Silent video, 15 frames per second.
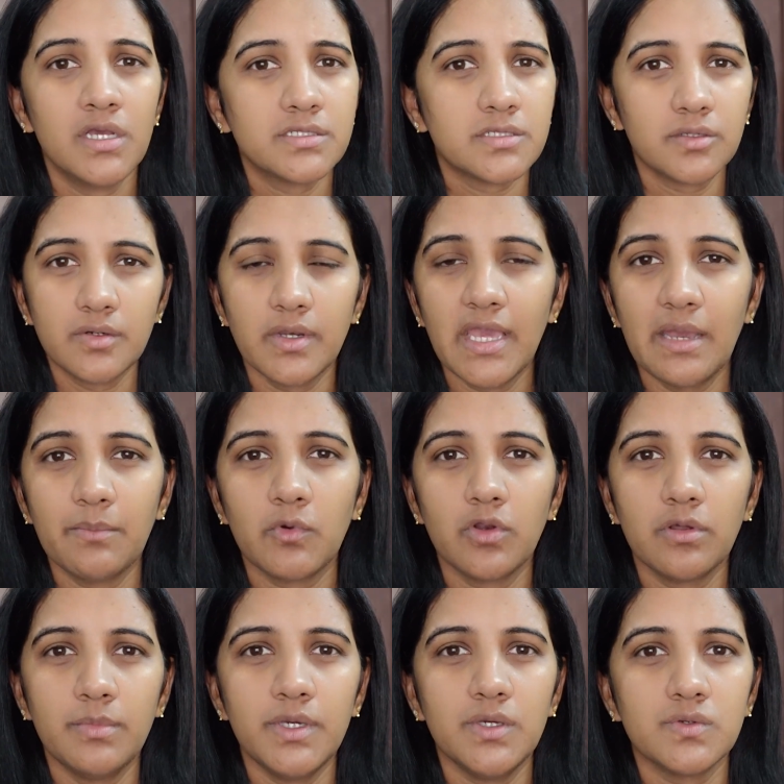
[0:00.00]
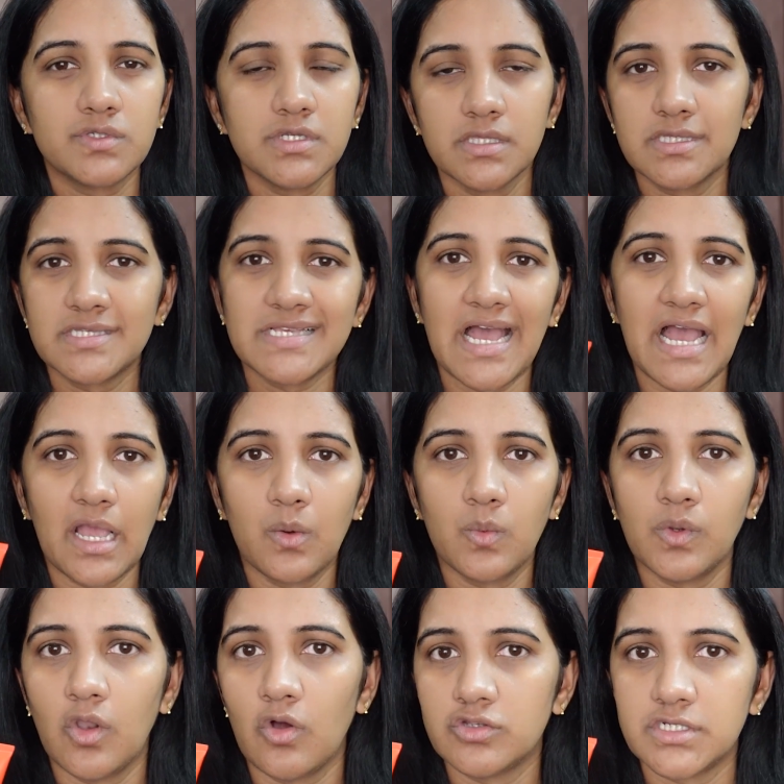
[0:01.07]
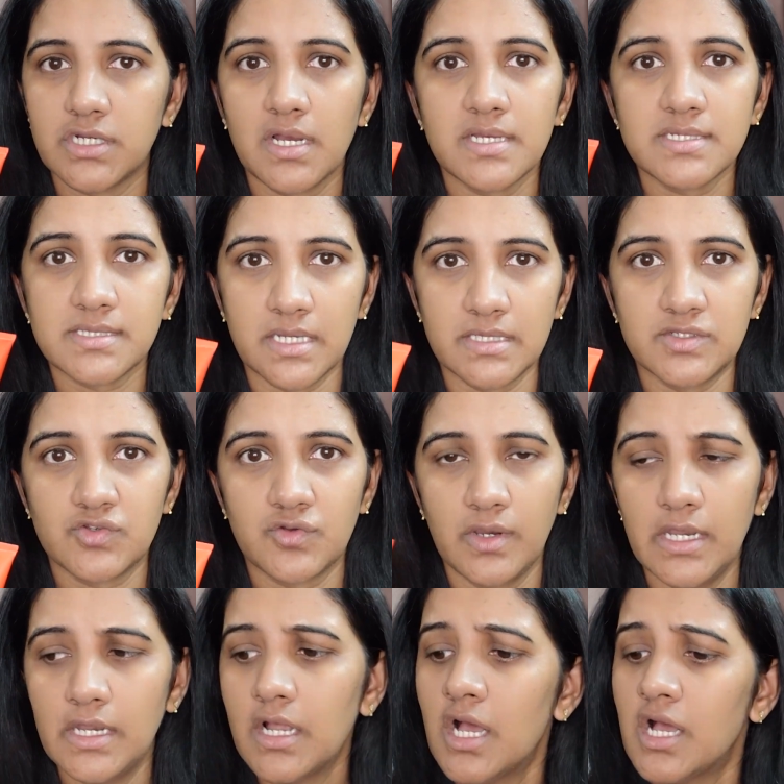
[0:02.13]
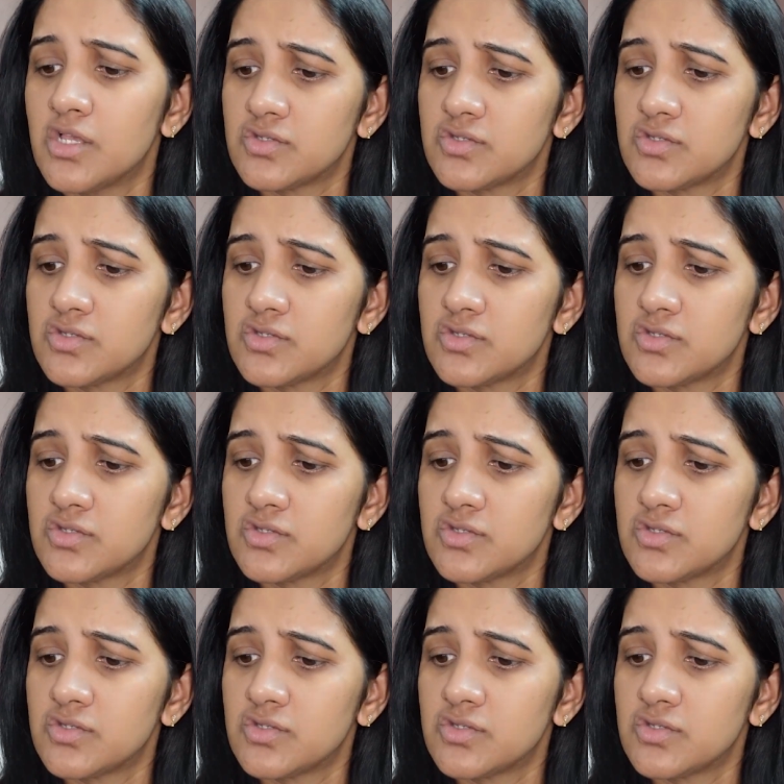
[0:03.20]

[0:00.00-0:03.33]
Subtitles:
So today I'm going to be using this Aqualogica sunscreen.